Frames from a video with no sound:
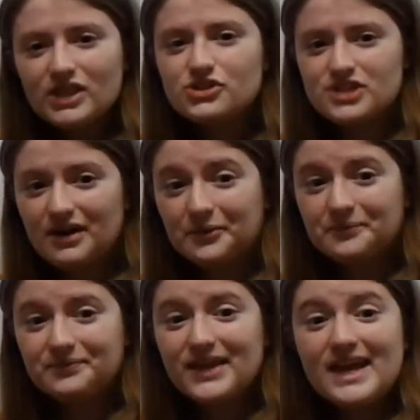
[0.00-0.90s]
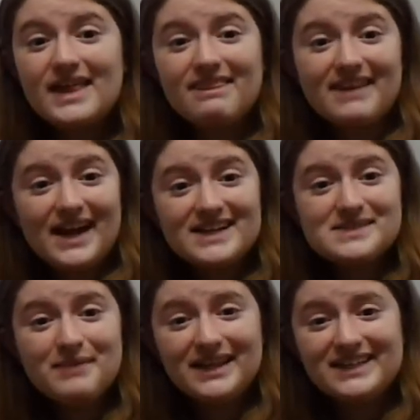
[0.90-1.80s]
So, that
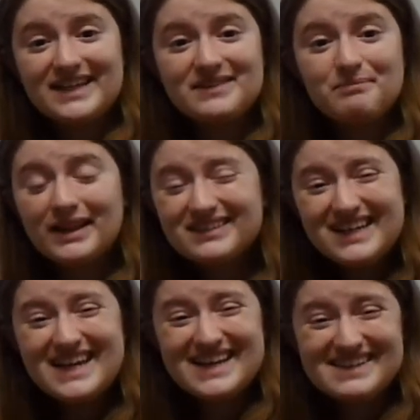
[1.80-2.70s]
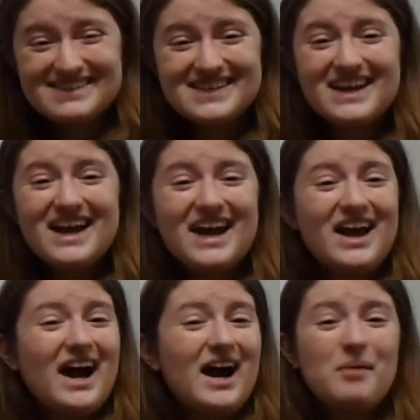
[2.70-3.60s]
is melody. Melody is
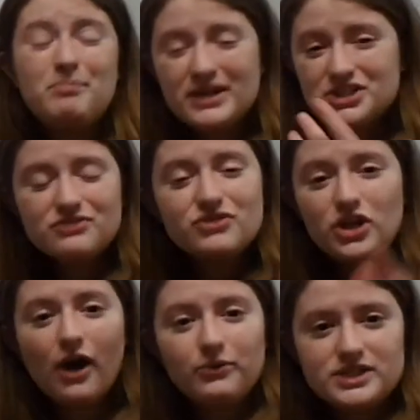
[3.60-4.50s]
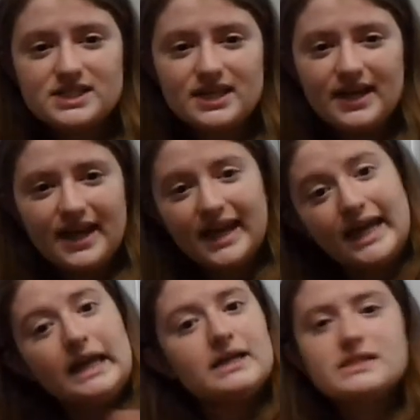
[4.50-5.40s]
a bunch of notes
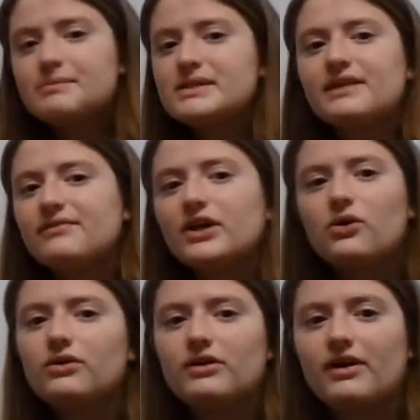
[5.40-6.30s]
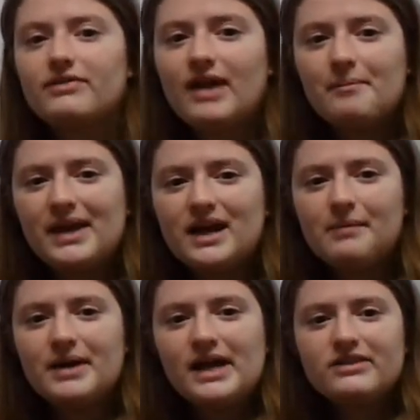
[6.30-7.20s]
in a specific order that make
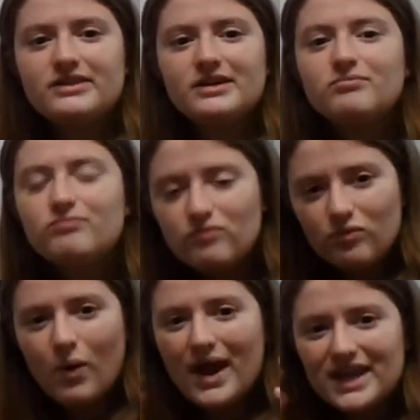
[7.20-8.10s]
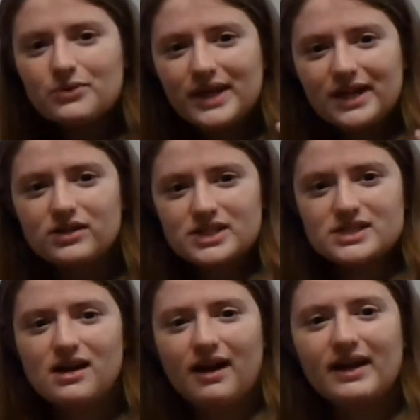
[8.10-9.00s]
up the way you hear a
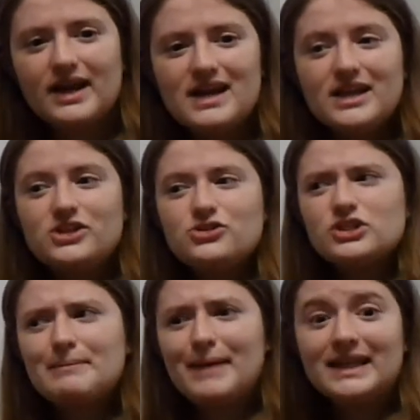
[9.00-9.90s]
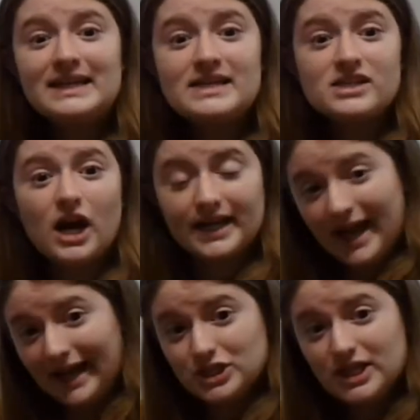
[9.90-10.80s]
song. Usually melodies are
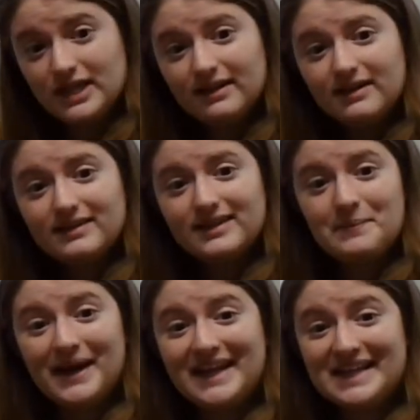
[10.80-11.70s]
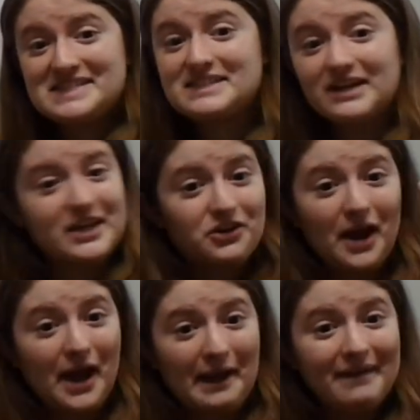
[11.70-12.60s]
catchy, they might get stuck in
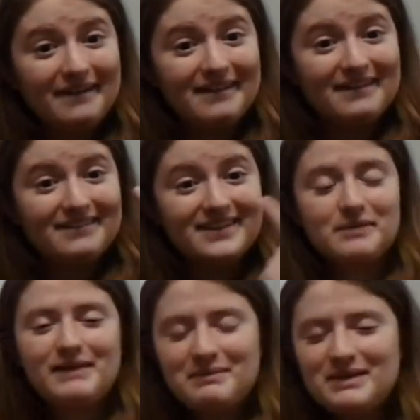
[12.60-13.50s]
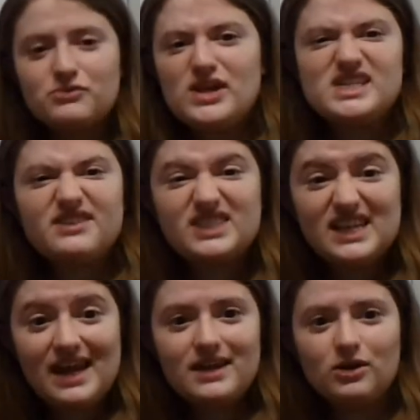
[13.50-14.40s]
your head. Like maybe the rest of
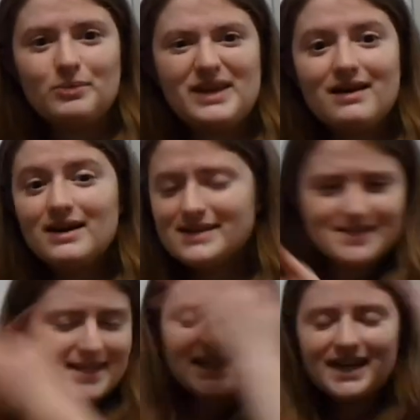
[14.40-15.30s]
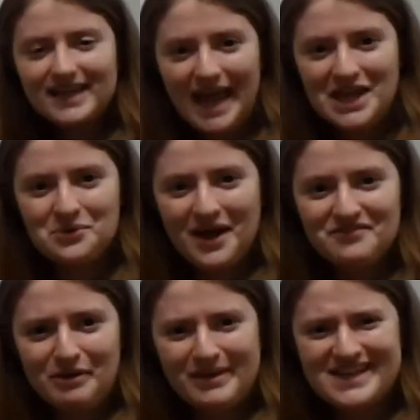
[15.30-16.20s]
today you'll be singing "Que
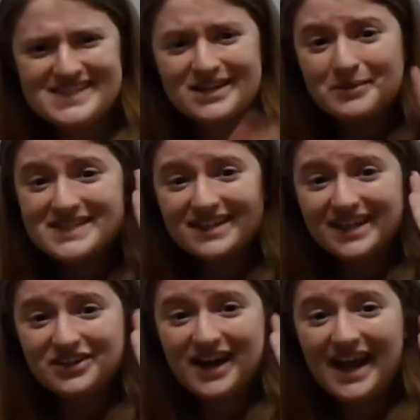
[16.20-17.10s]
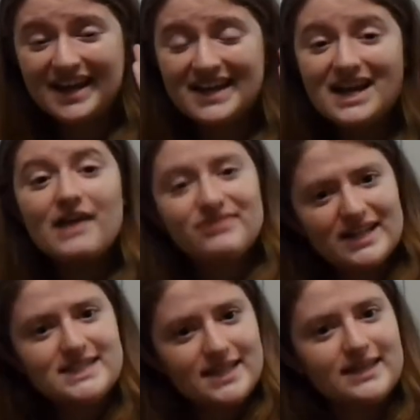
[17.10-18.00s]
Llueva because it'll be stuck in your head.
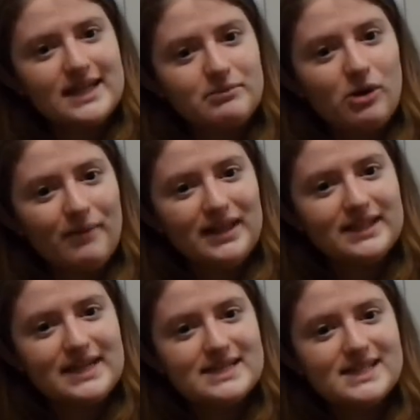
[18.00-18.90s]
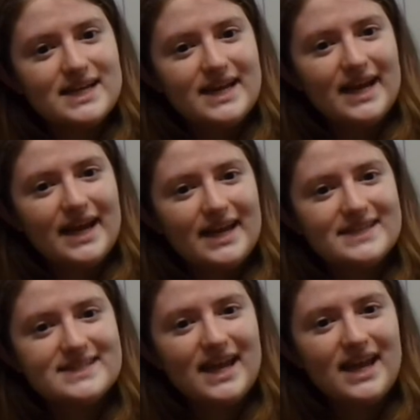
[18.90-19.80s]
That's the thing about melodies
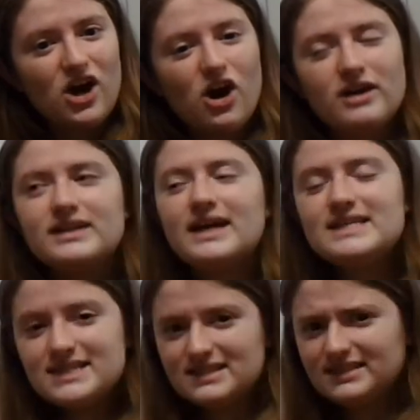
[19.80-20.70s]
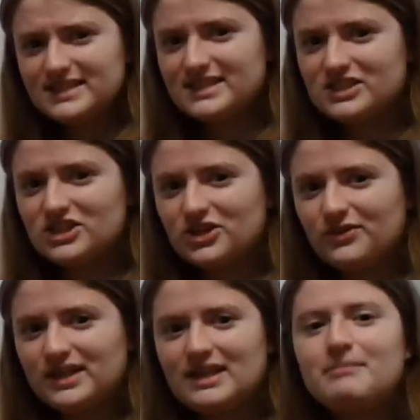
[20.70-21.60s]
is they are nice to listen
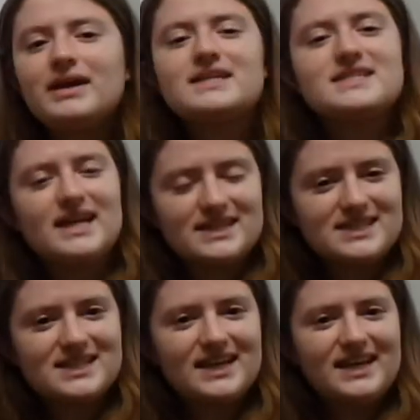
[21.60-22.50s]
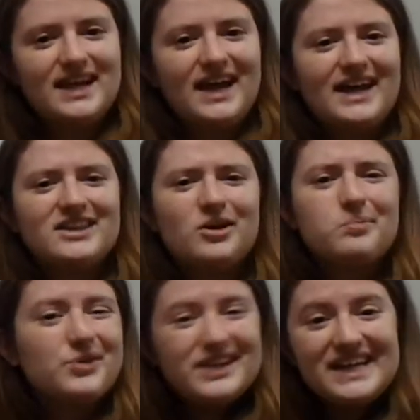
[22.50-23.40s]
to and they make sense and they're
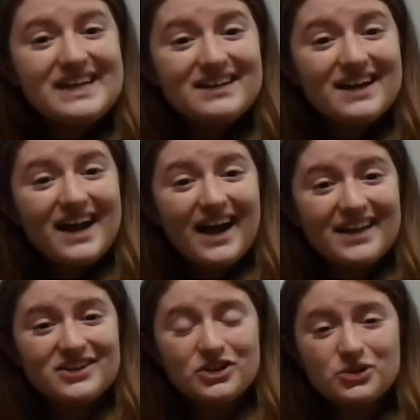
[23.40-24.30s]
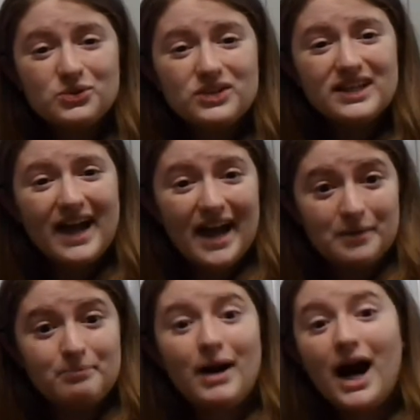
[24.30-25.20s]
pretty and they're cool
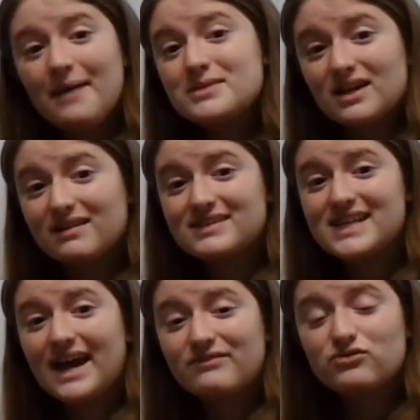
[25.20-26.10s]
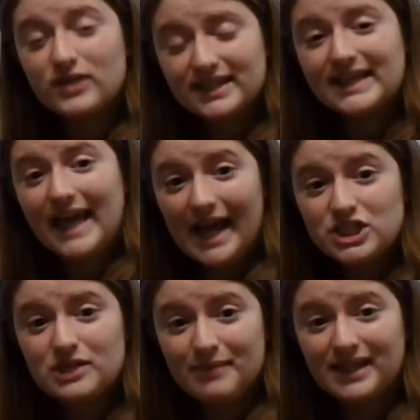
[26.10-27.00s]
and pop songs have really
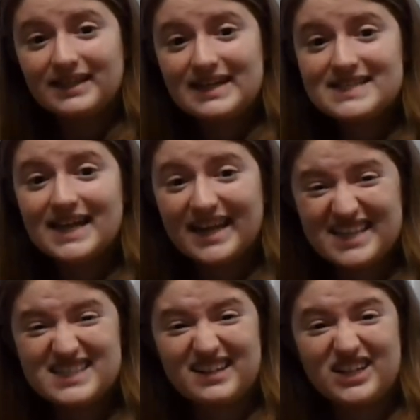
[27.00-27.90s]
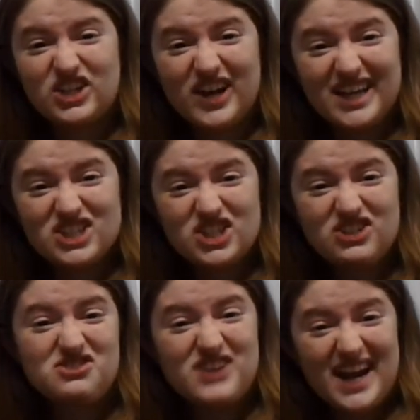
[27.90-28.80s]
catchy melodies that get stuck in your head
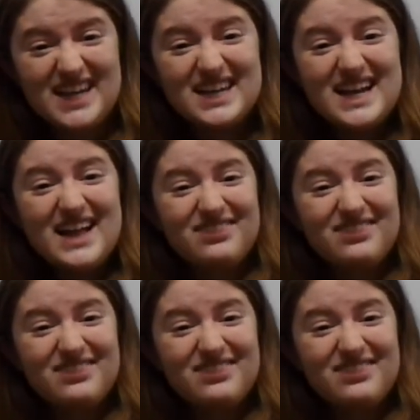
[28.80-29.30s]
too, right?